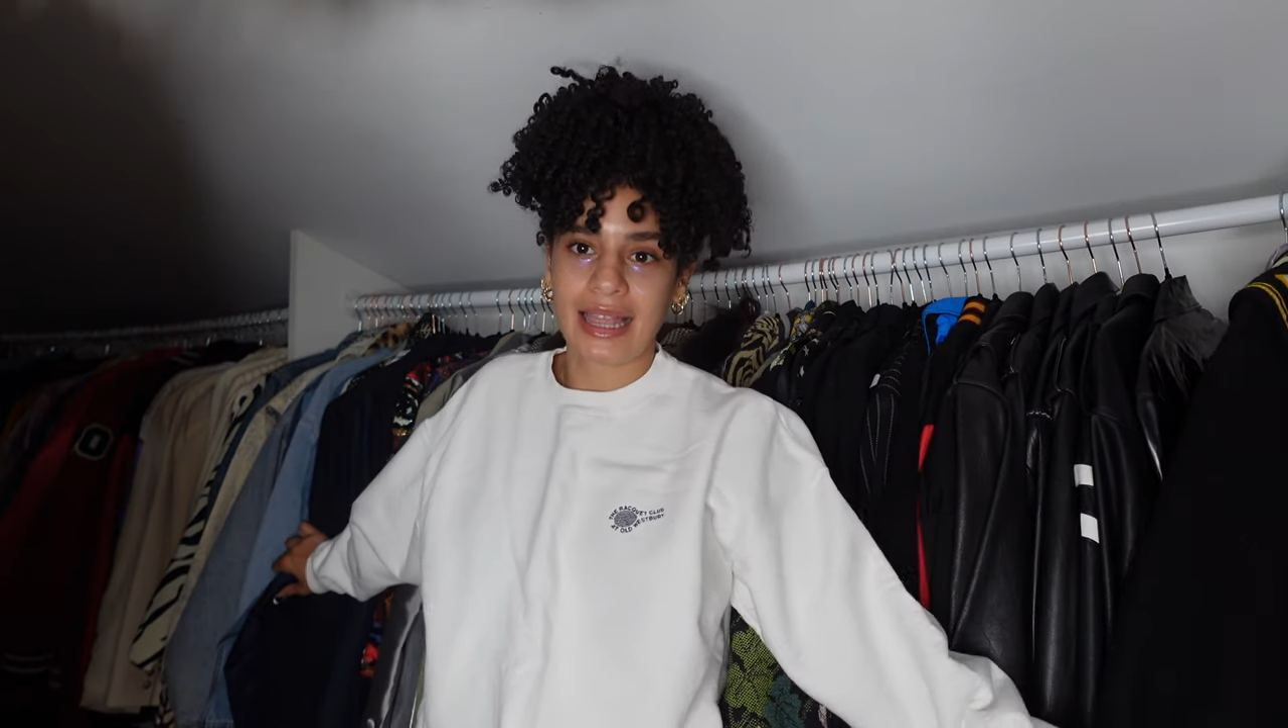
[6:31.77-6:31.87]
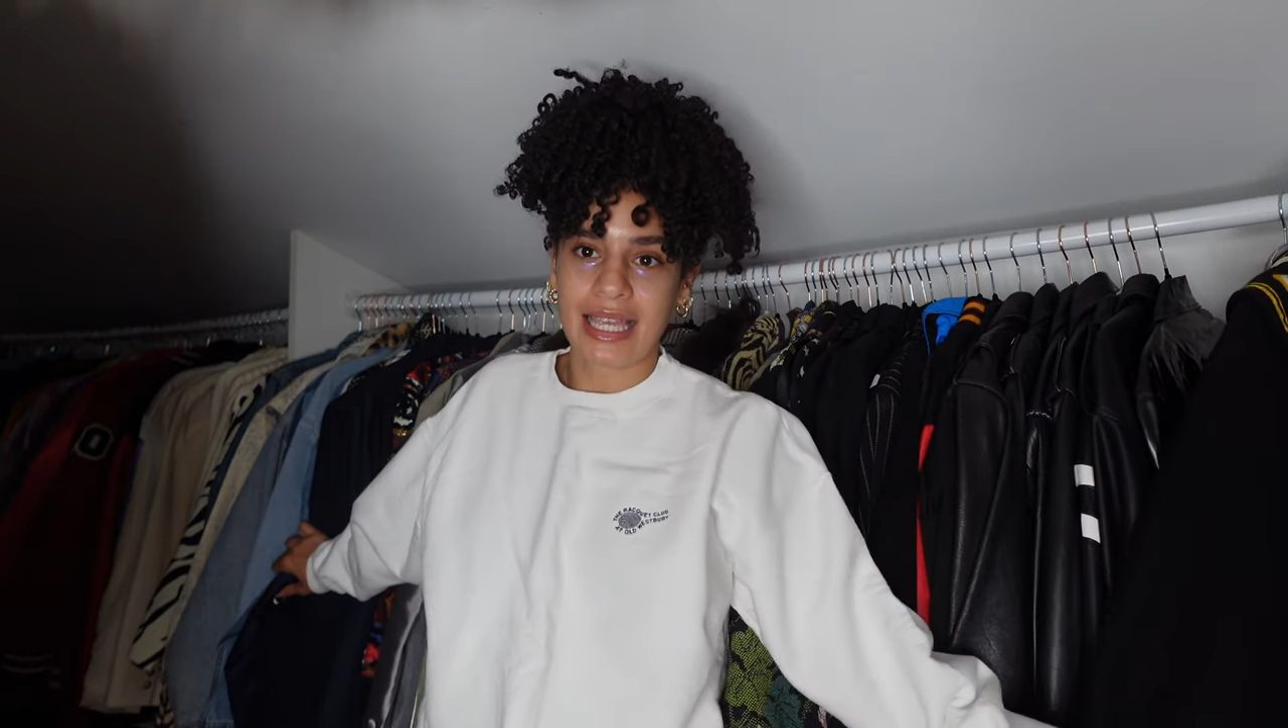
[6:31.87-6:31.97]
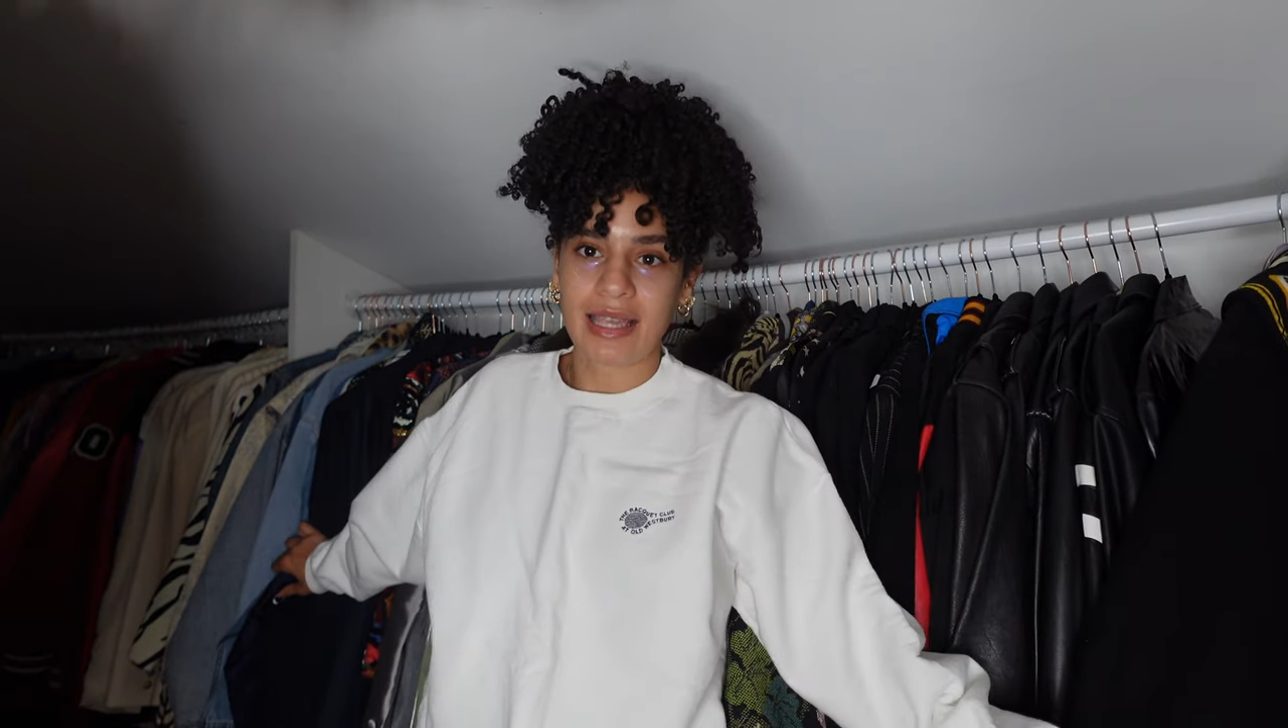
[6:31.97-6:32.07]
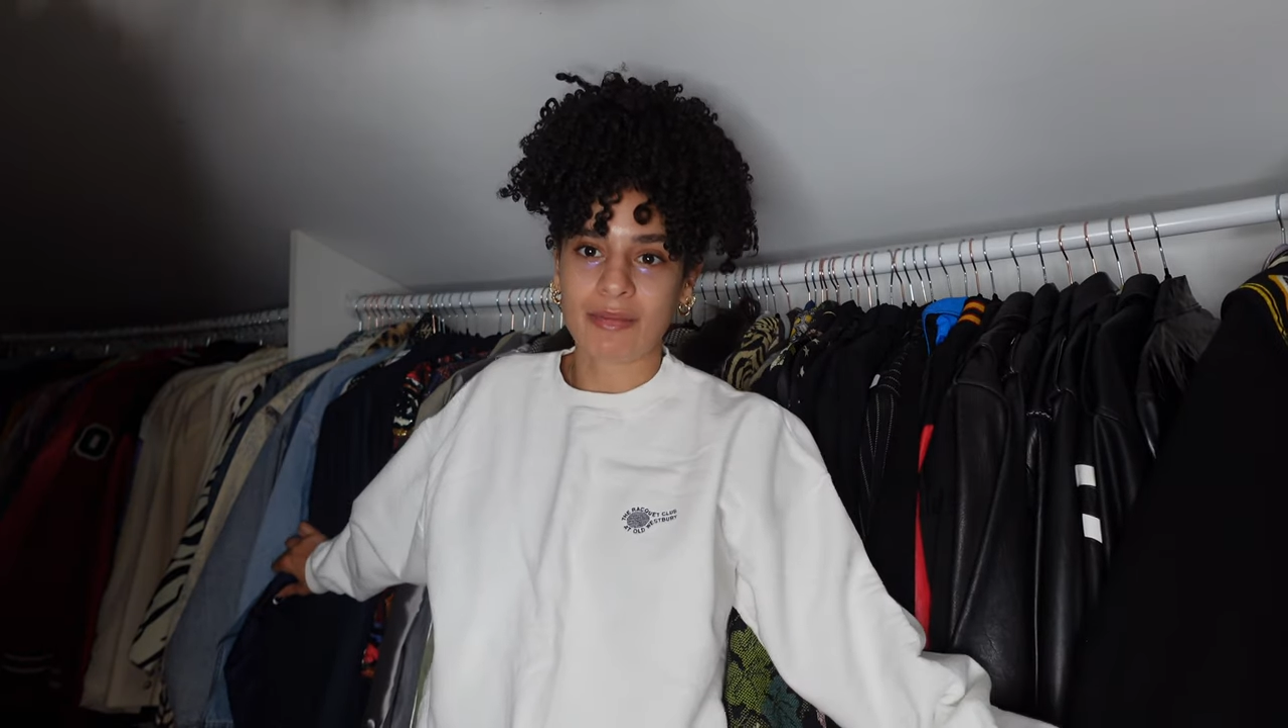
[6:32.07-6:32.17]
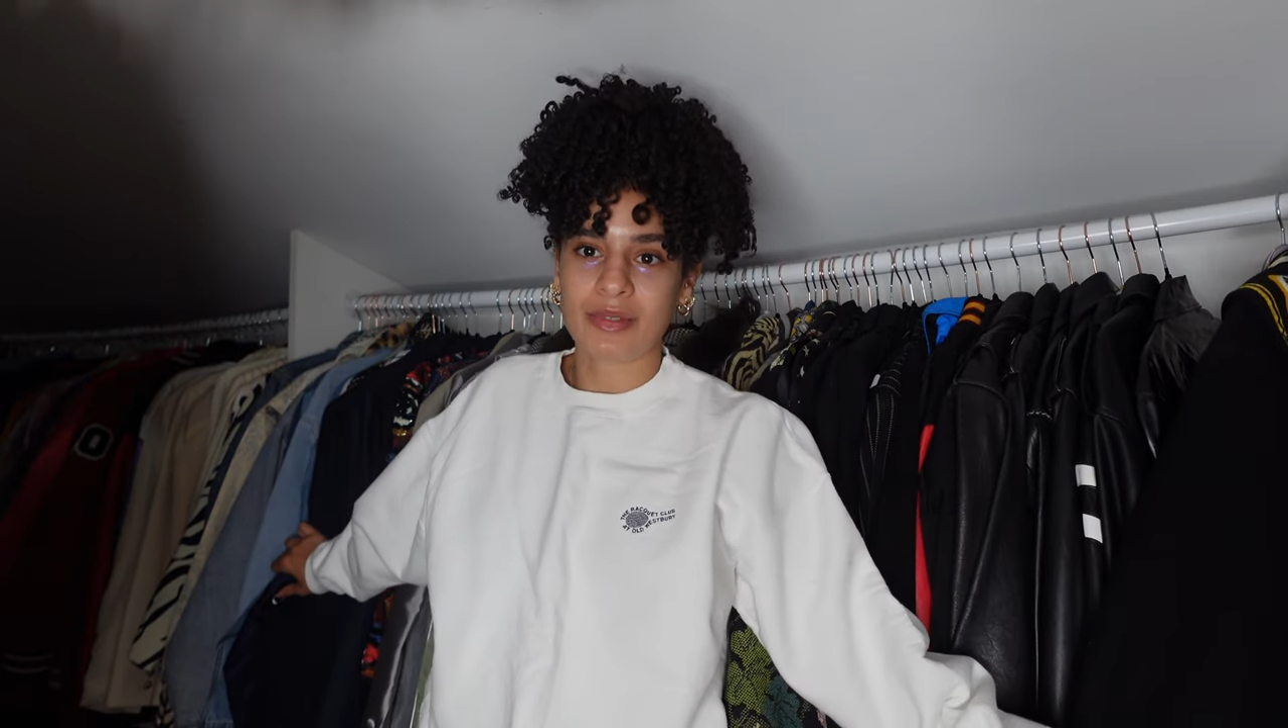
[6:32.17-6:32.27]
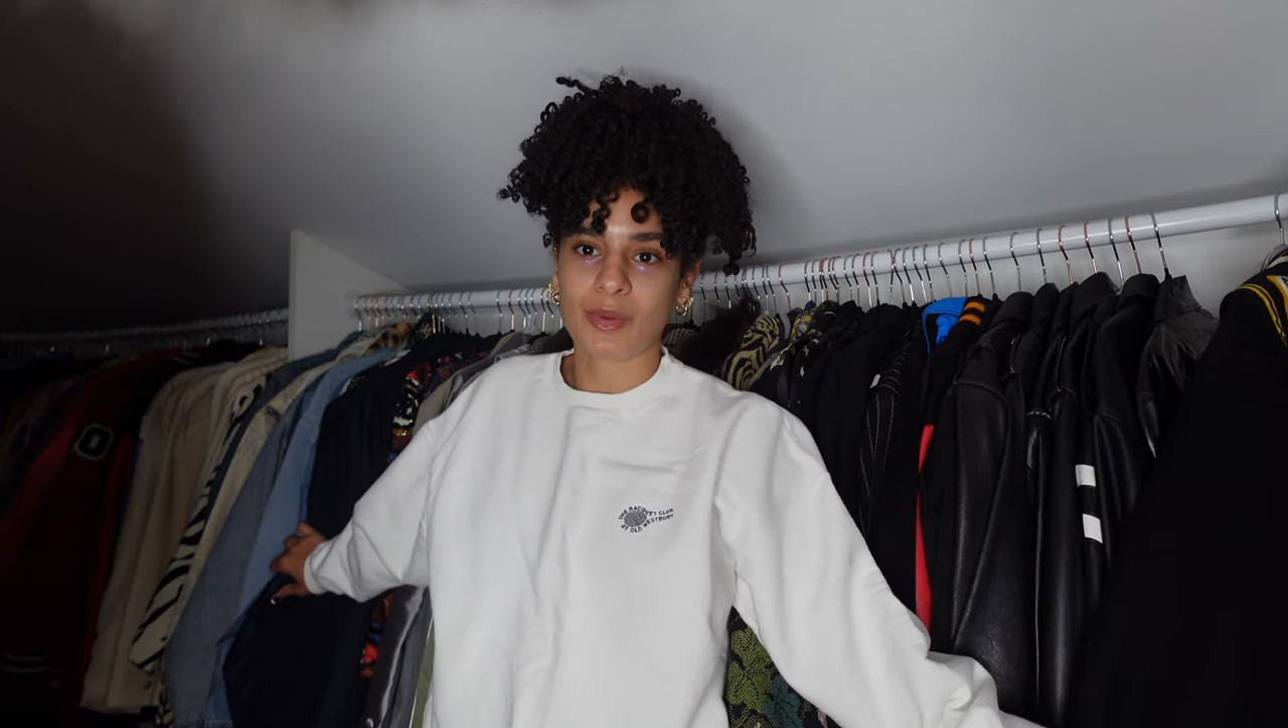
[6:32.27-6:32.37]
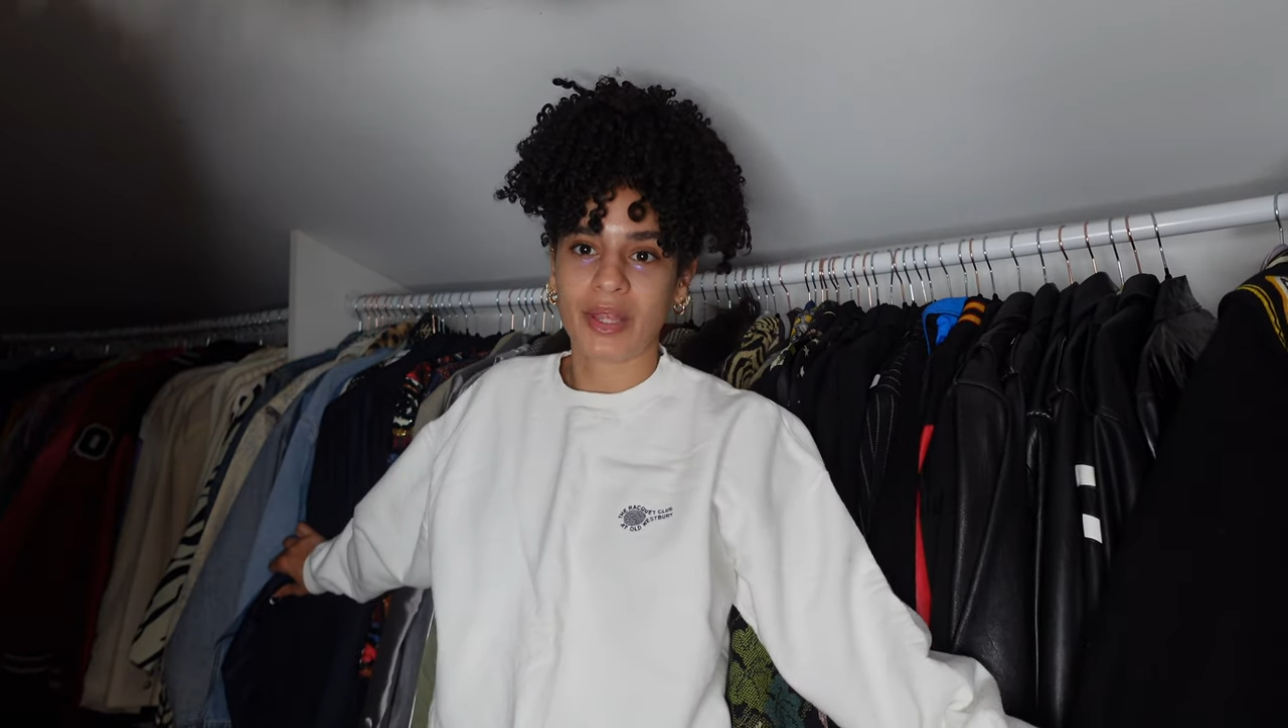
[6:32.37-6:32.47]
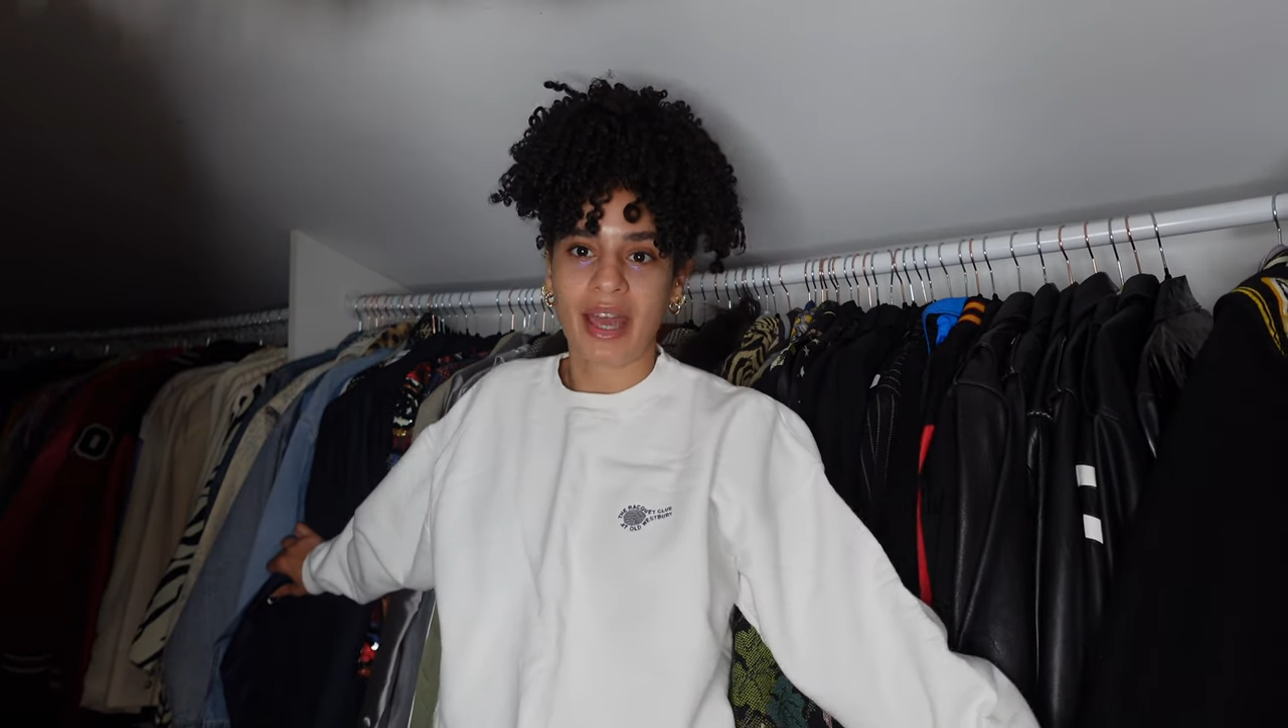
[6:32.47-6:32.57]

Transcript: themes with